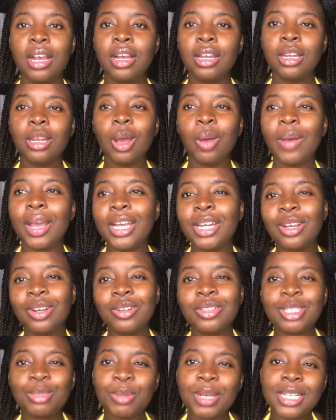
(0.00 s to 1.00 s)
Now I know
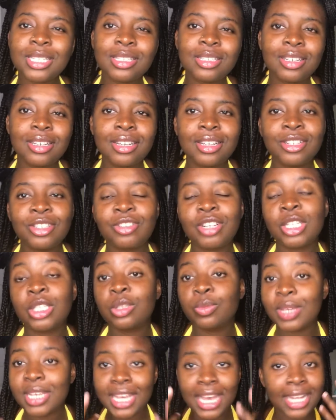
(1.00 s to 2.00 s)
spaces on the hair strands,
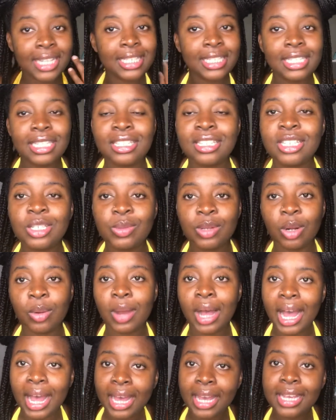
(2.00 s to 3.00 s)
we can't see these with our
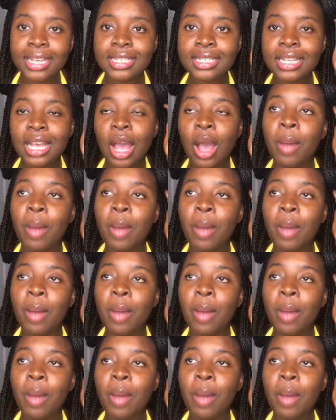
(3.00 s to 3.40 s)
eyes,